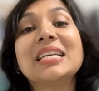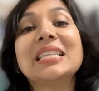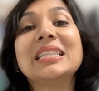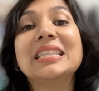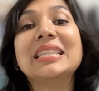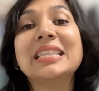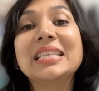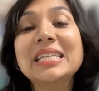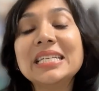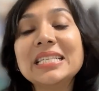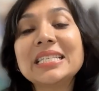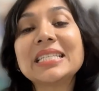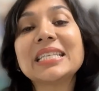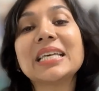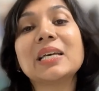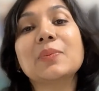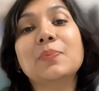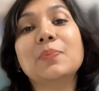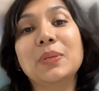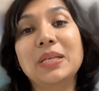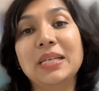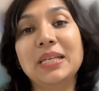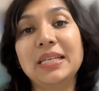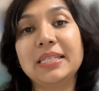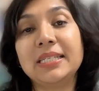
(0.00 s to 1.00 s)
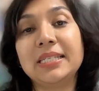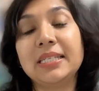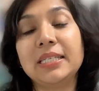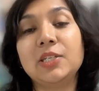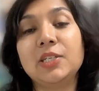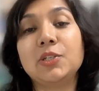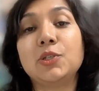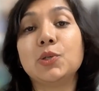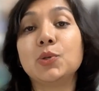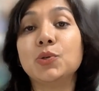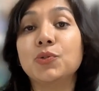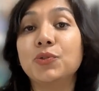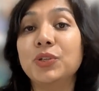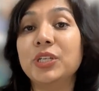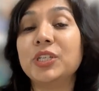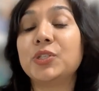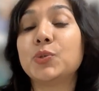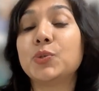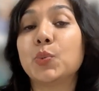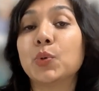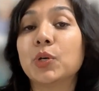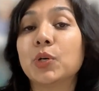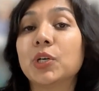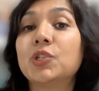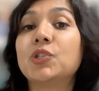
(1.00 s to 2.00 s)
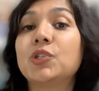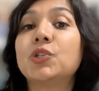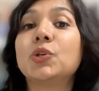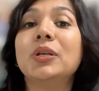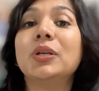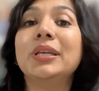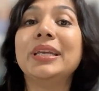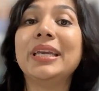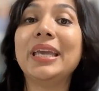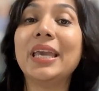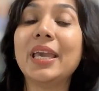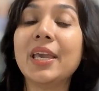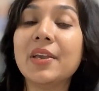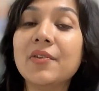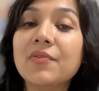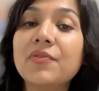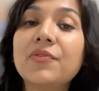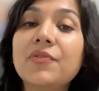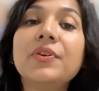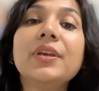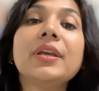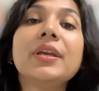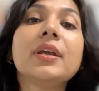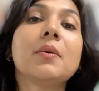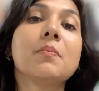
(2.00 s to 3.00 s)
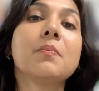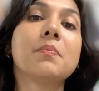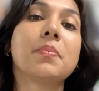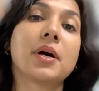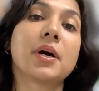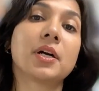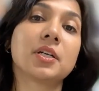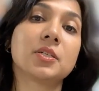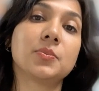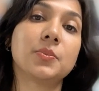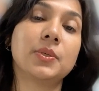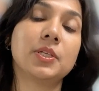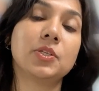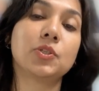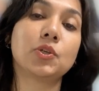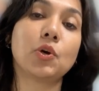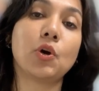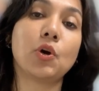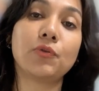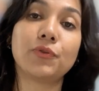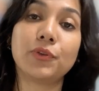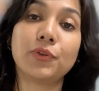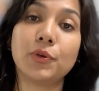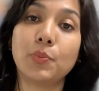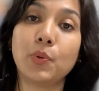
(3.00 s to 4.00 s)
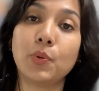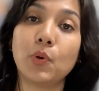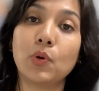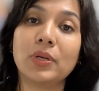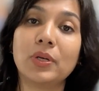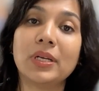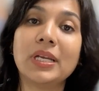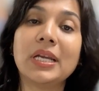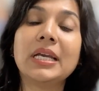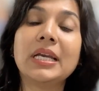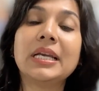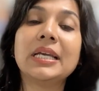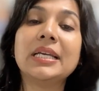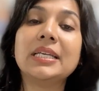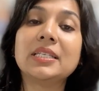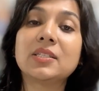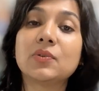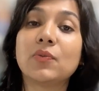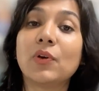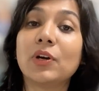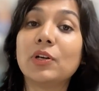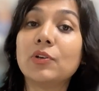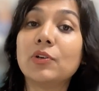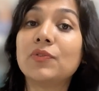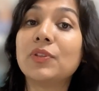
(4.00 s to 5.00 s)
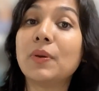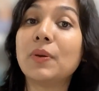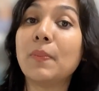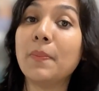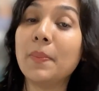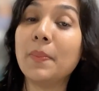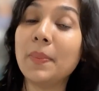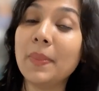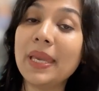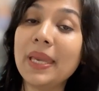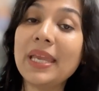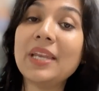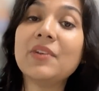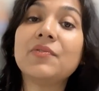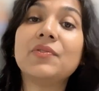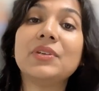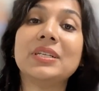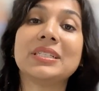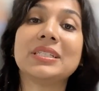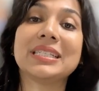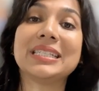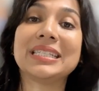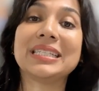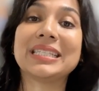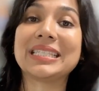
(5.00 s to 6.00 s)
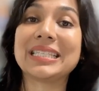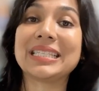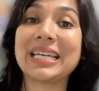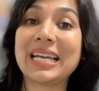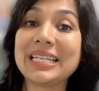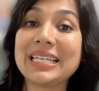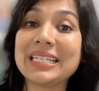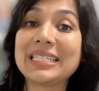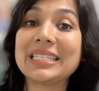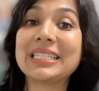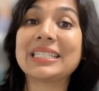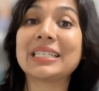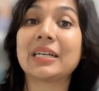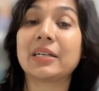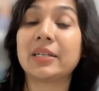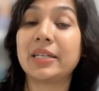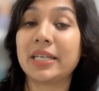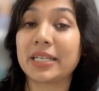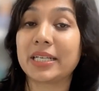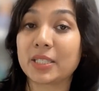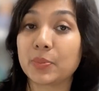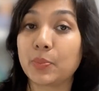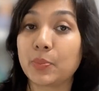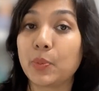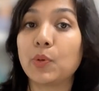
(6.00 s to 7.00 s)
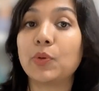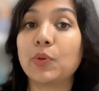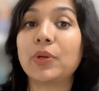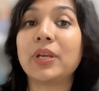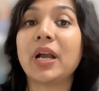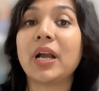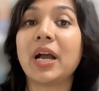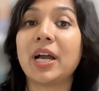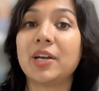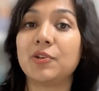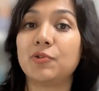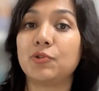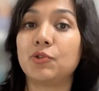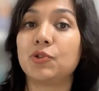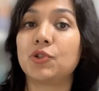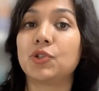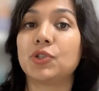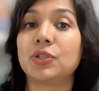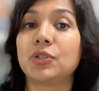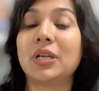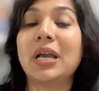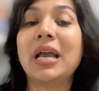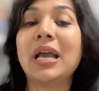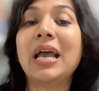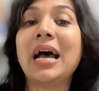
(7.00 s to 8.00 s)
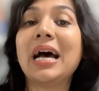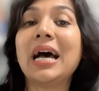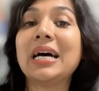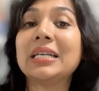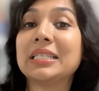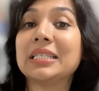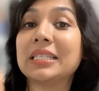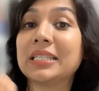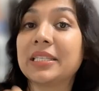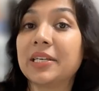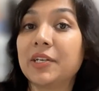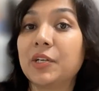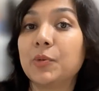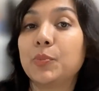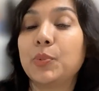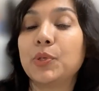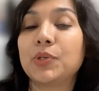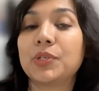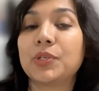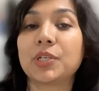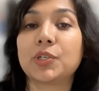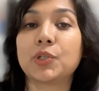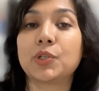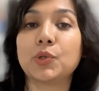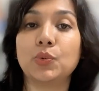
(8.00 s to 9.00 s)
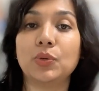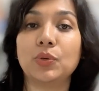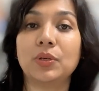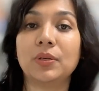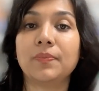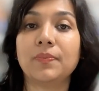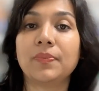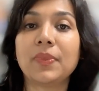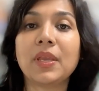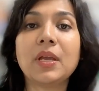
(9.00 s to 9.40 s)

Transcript: This ability to reach virtually every compartment of your bone is one of the main reasons scientists are exploring hydrogen as a therapeutic tool.